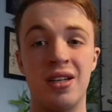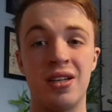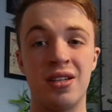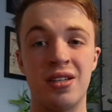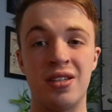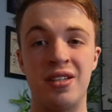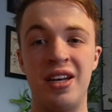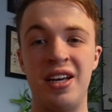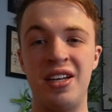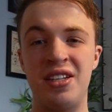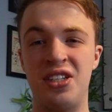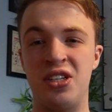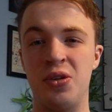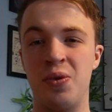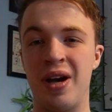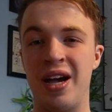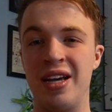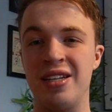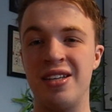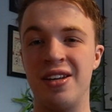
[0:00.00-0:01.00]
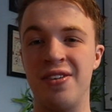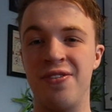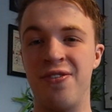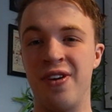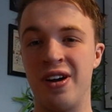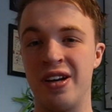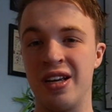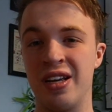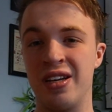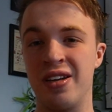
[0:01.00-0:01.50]
Situated,
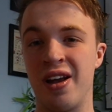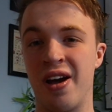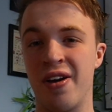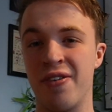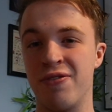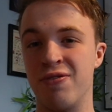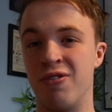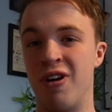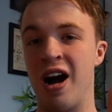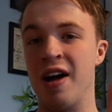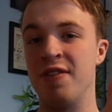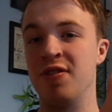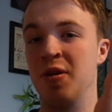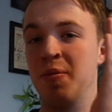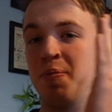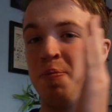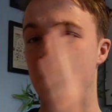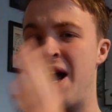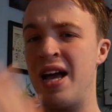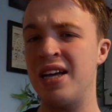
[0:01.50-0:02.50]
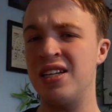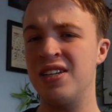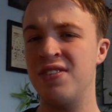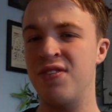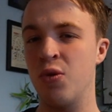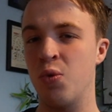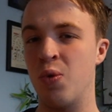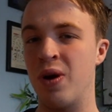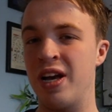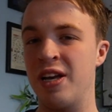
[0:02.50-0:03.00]
funny enough, right at the back of
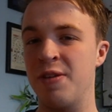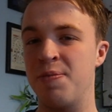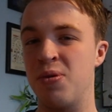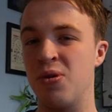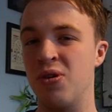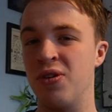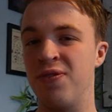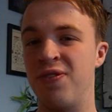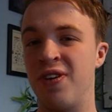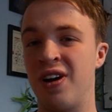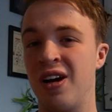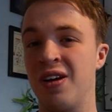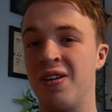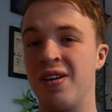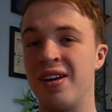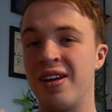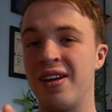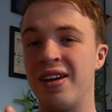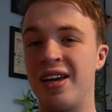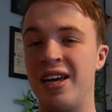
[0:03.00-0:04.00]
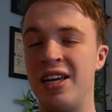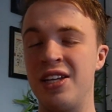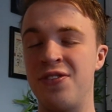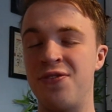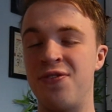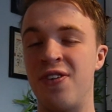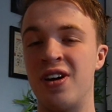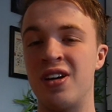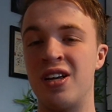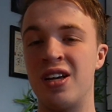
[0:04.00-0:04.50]
the wave pool though, is
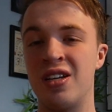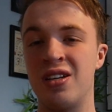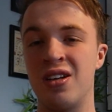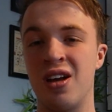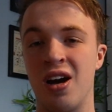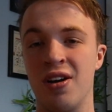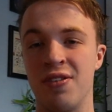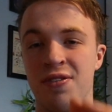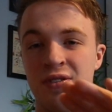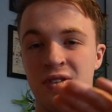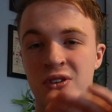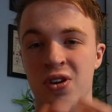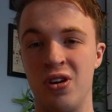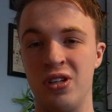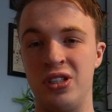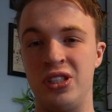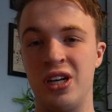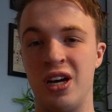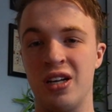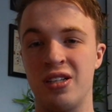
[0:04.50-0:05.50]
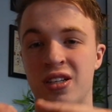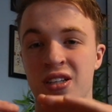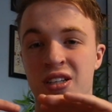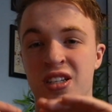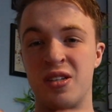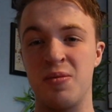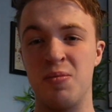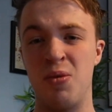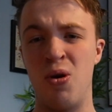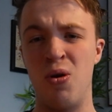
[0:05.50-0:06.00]
funny enough not just the
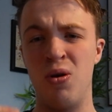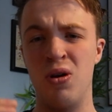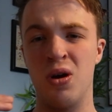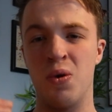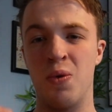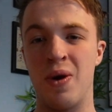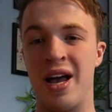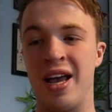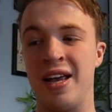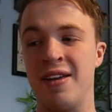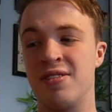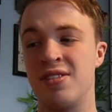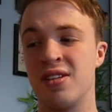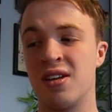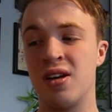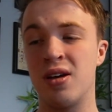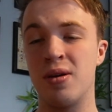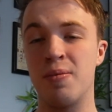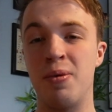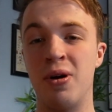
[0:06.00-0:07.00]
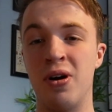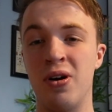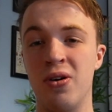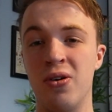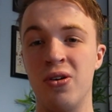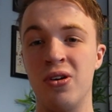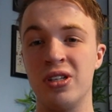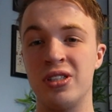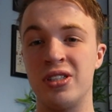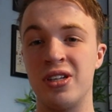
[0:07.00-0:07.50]
smaller waves, but
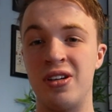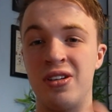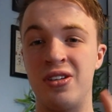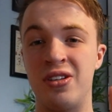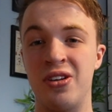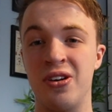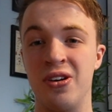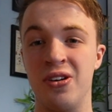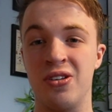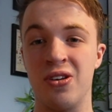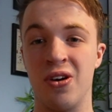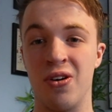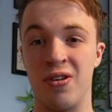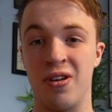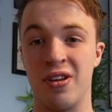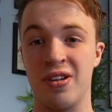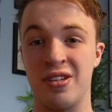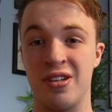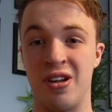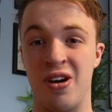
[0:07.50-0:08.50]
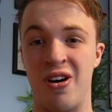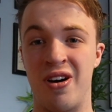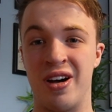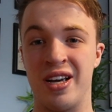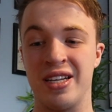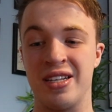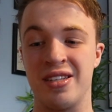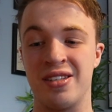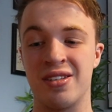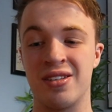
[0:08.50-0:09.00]
also 2 toddler
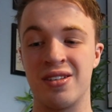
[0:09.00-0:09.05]
slides.